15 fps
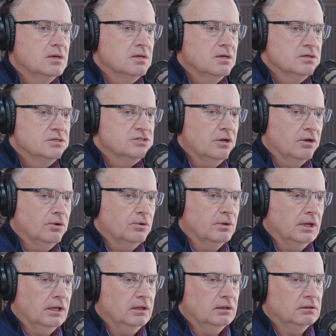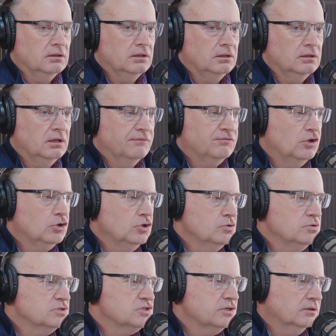So if you
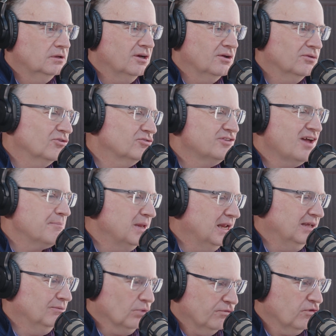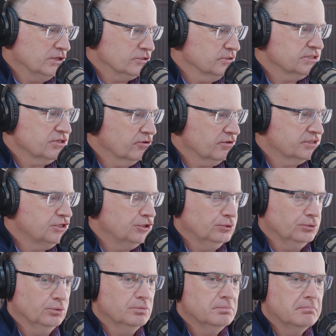use, there's not many refrigerants that are a
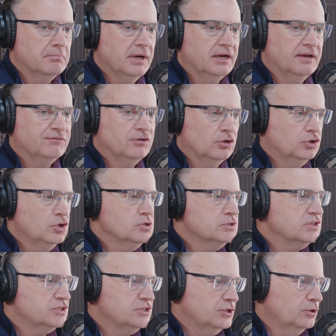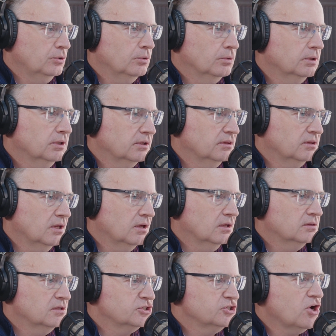2, but if you used a 2,
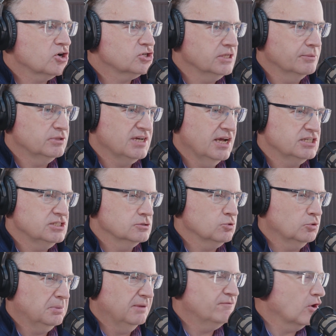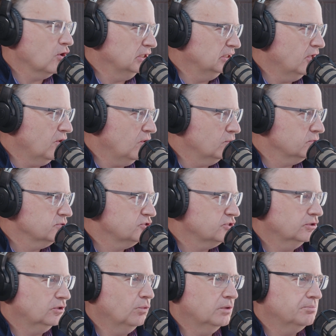the charge limitations would be very low. So
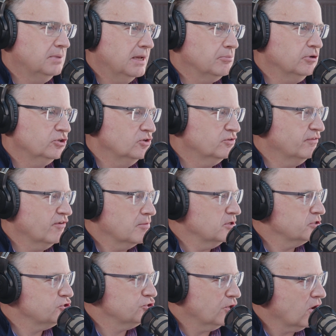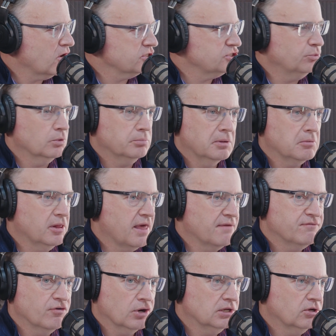you wouldn't be able to use very much charge. You wouldn't be able to have
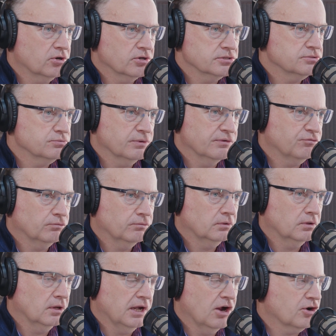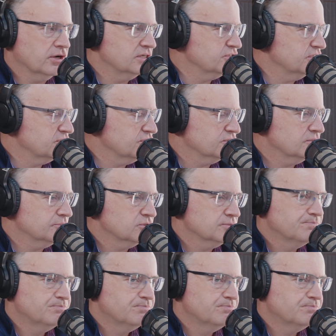very large air conditioning systems.